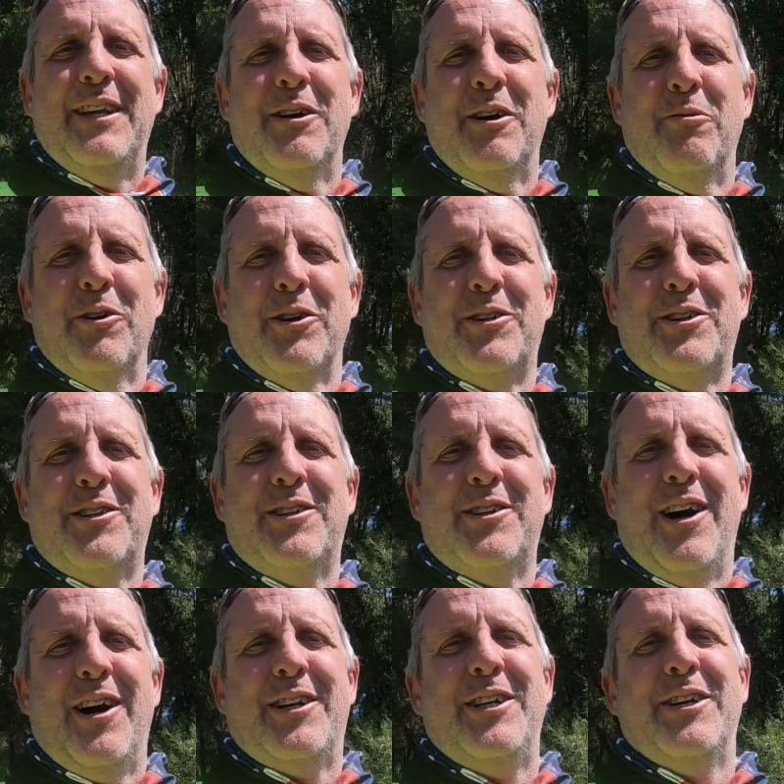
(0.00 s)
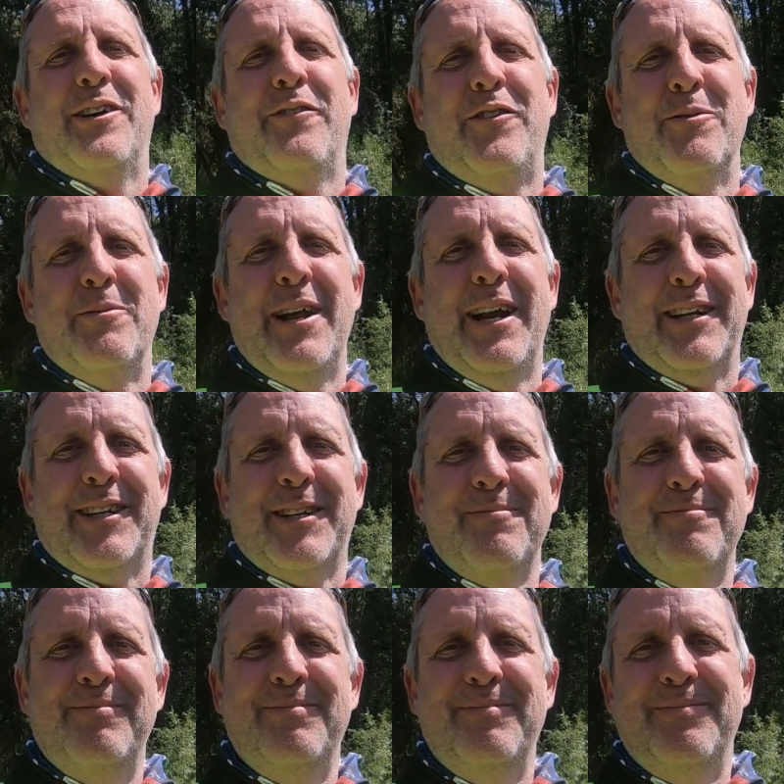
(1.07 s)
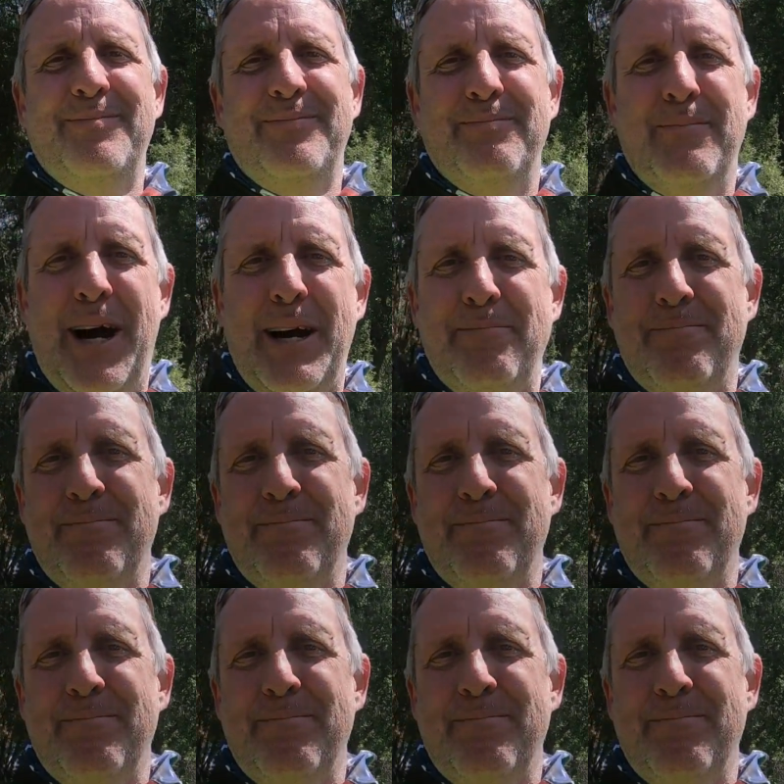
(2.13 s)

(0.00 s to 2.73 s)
we'll talk to you in a few minutes. Bye.